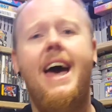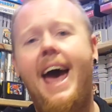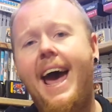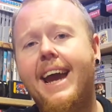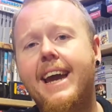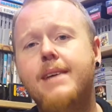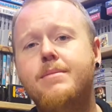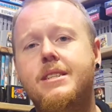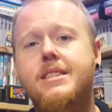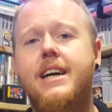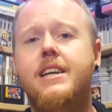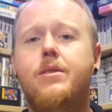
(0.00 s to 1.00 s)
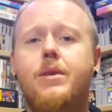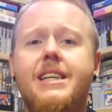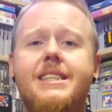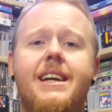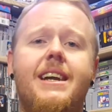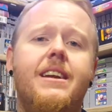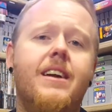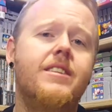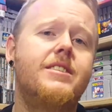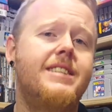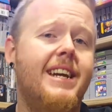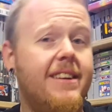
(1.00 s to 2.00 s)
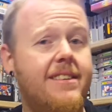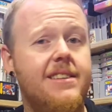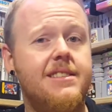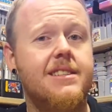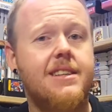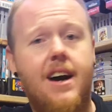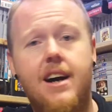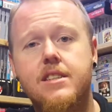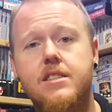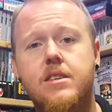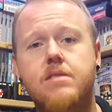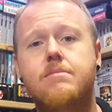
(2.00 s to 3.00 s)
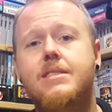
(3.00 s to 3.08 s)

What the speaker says: At Games decided to release yet another Sega Genesis console.